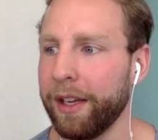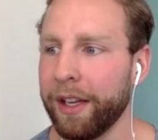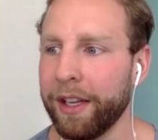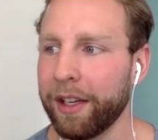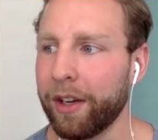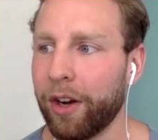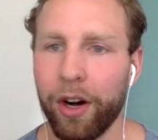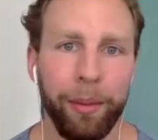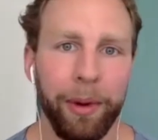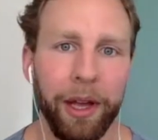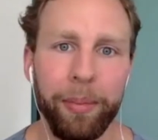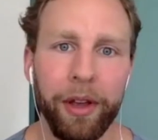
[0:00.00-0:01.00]
call my
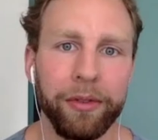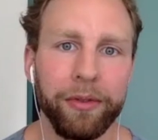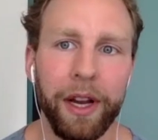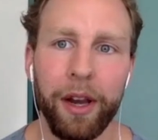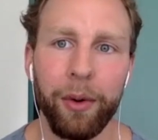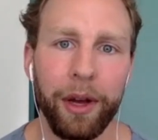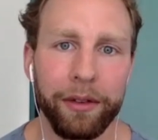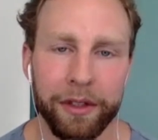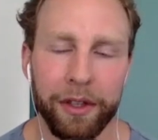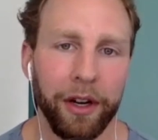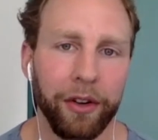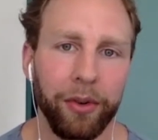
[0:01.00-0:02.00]
best friend who I haven't
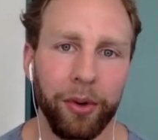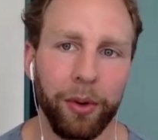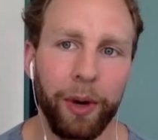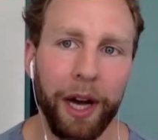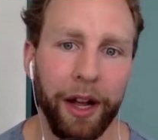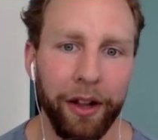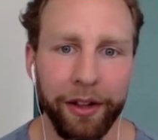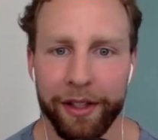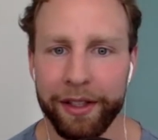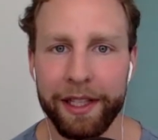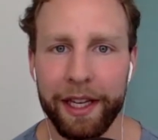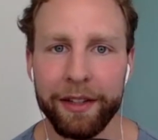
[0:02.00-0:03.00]
talked to in a while and
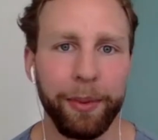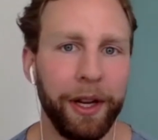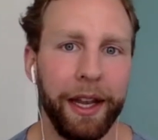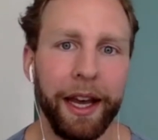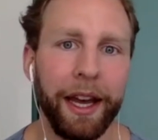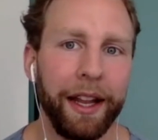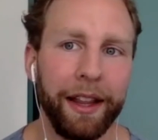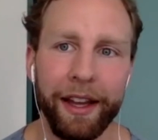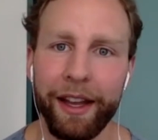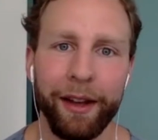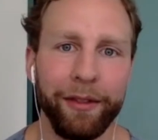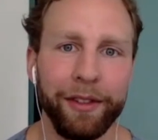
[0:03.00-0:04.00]
text my dad that I
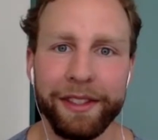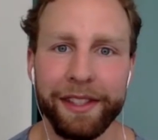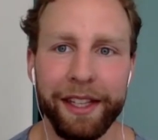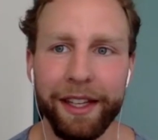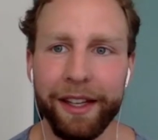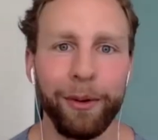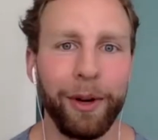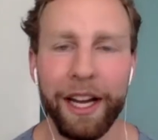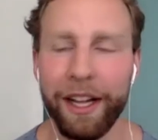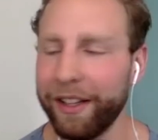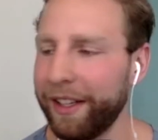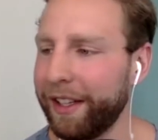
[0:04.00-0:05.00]
haven't seen in a while.
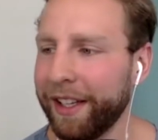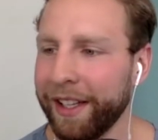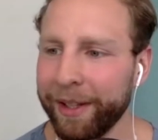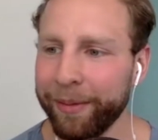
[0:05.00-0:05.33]
And like,